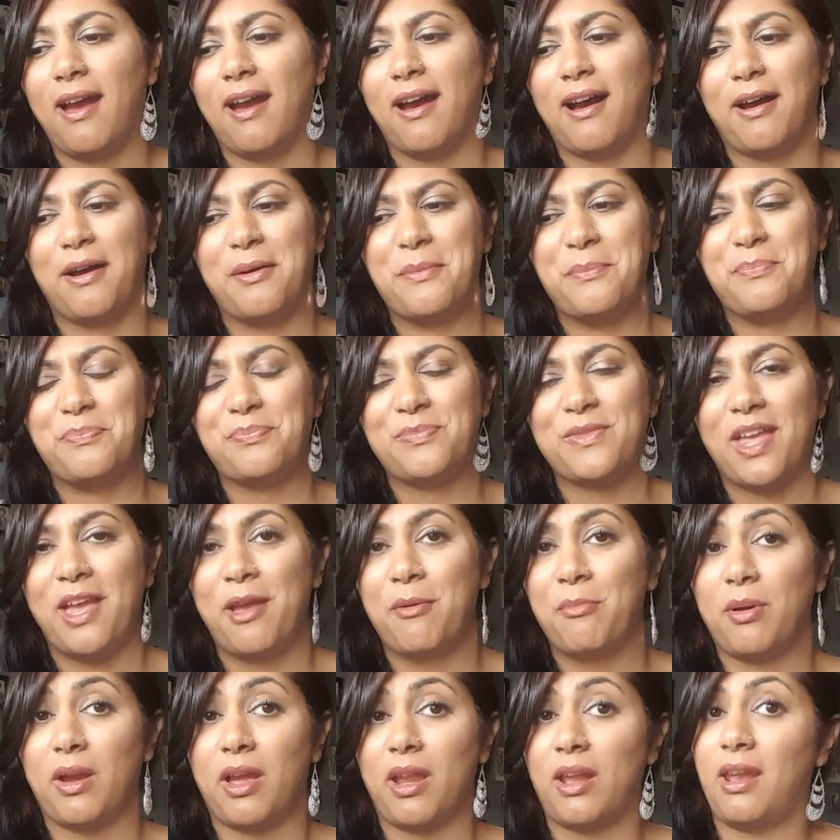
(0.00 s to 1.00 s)
Um,
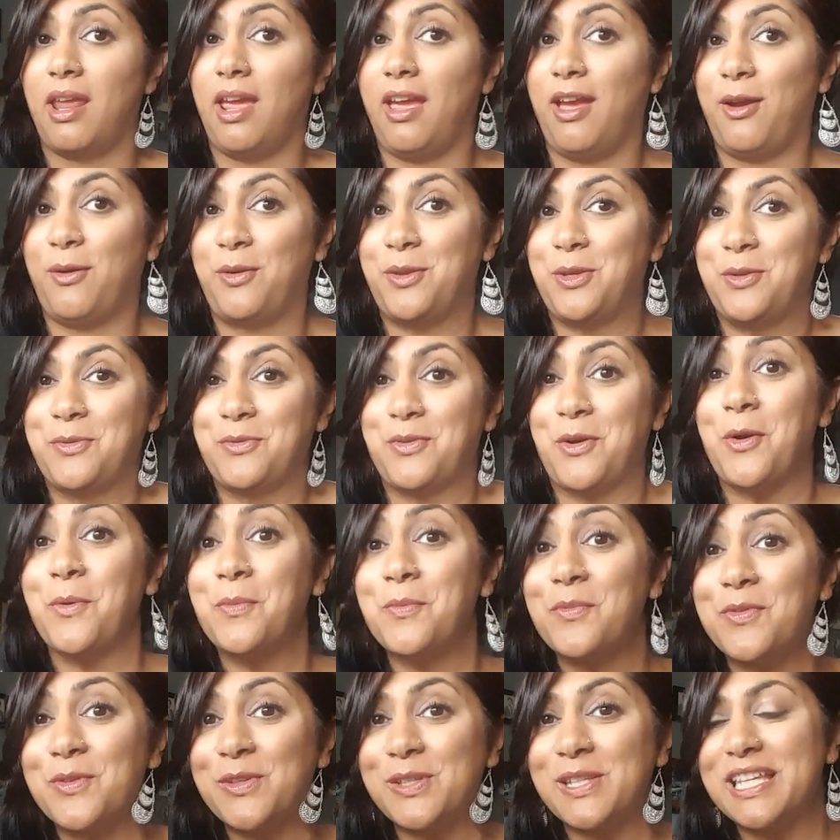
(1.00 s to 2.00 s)
by now, you've
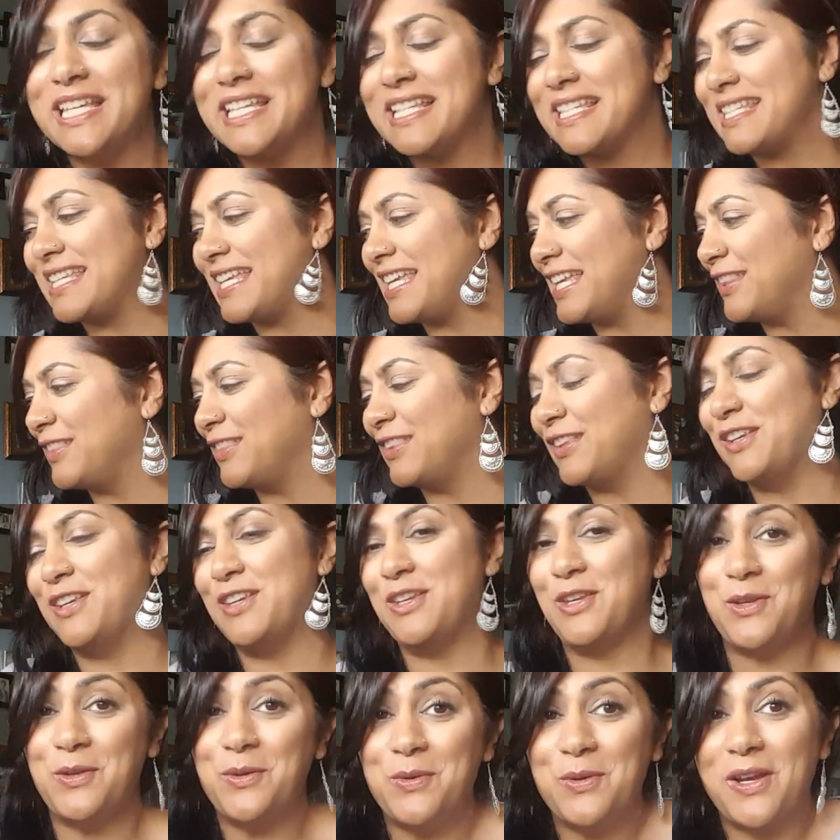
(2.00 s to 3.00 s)
hopefully seen the
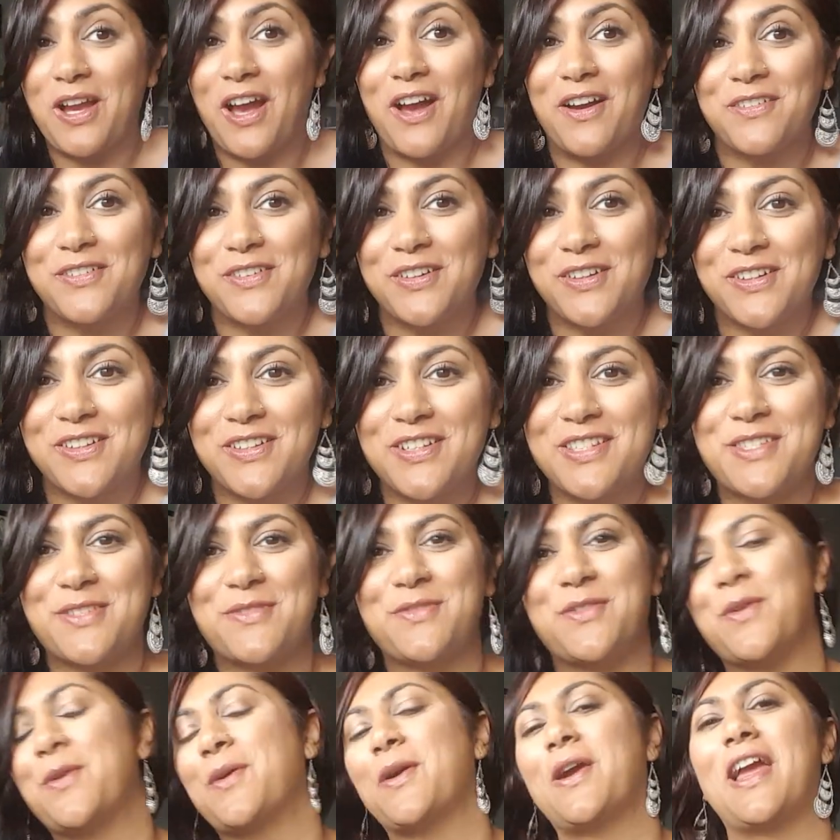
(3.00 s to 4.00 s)
new covers
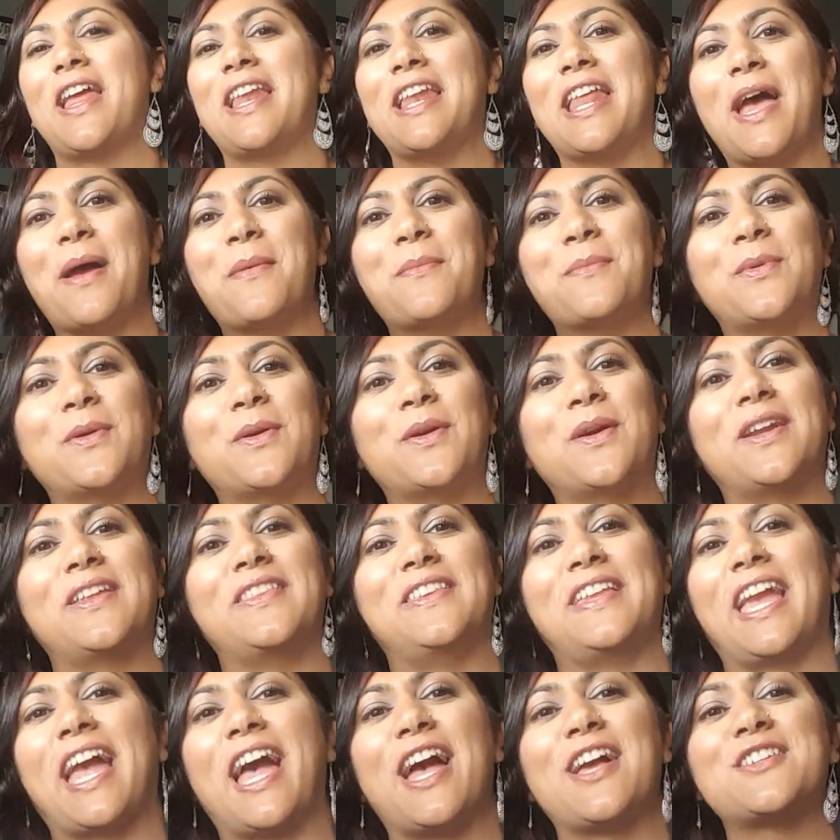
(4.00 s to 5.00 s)
for An Ember
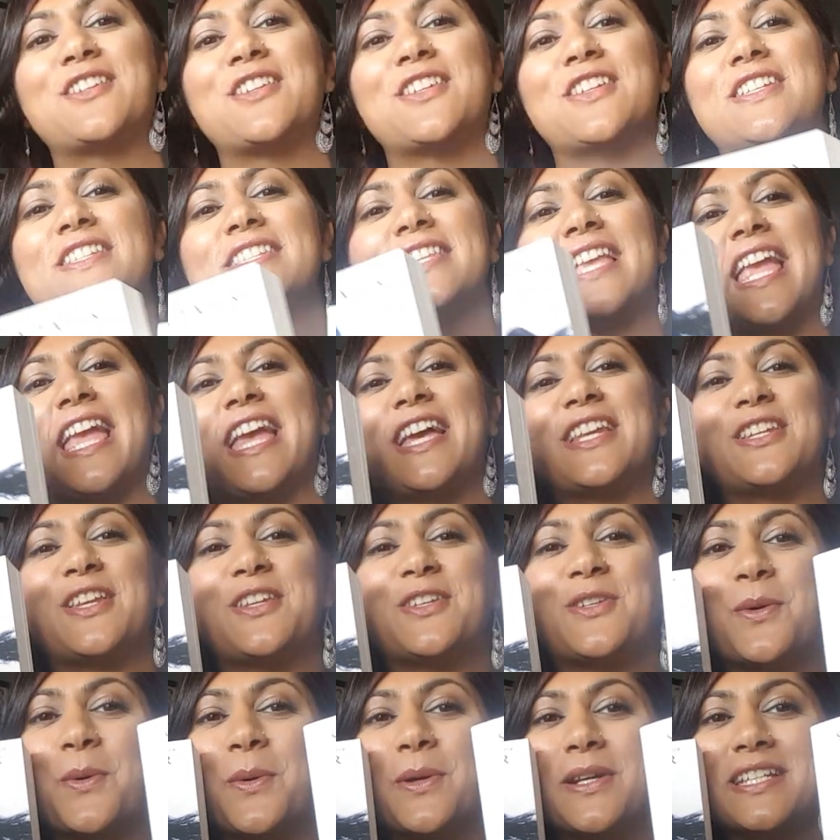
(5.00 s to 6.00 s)
in the Ashes and A
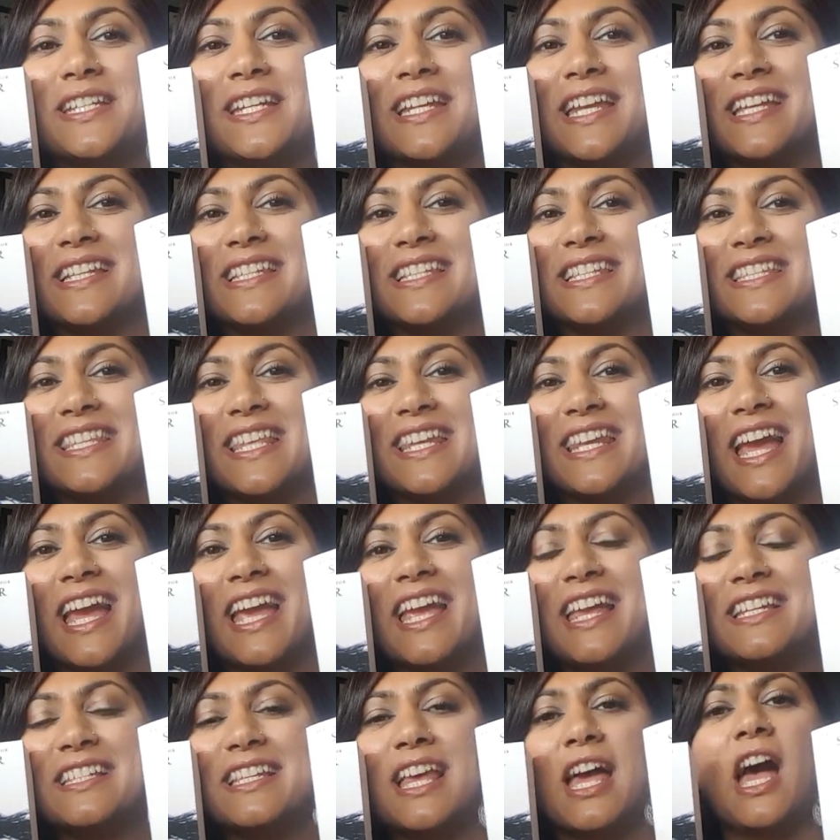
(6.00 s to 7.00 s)
Torch Against the
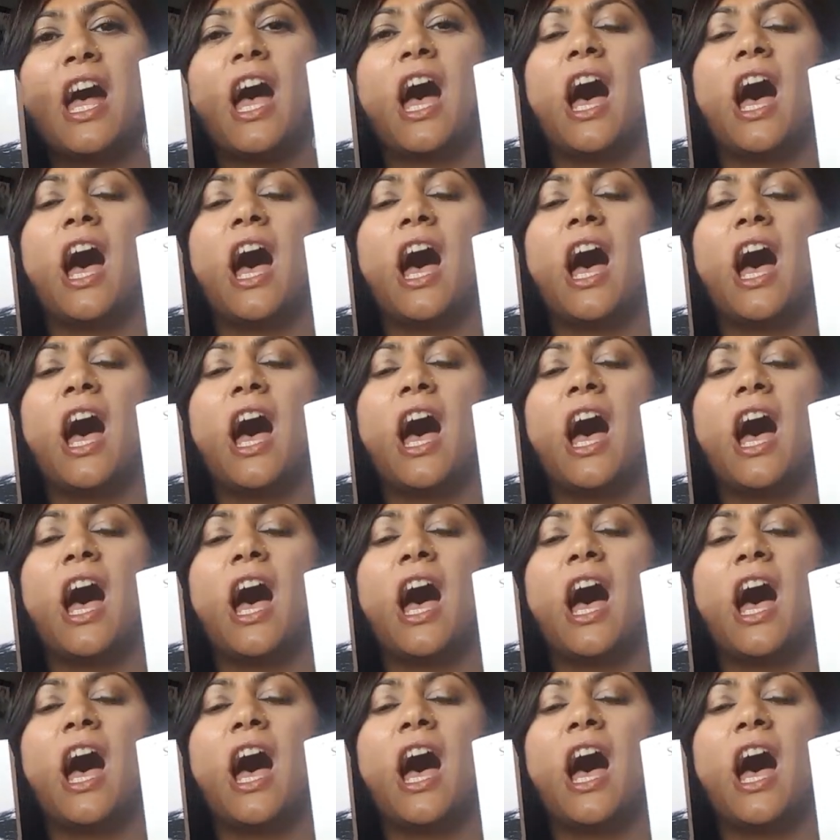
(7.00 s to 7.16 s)
Night.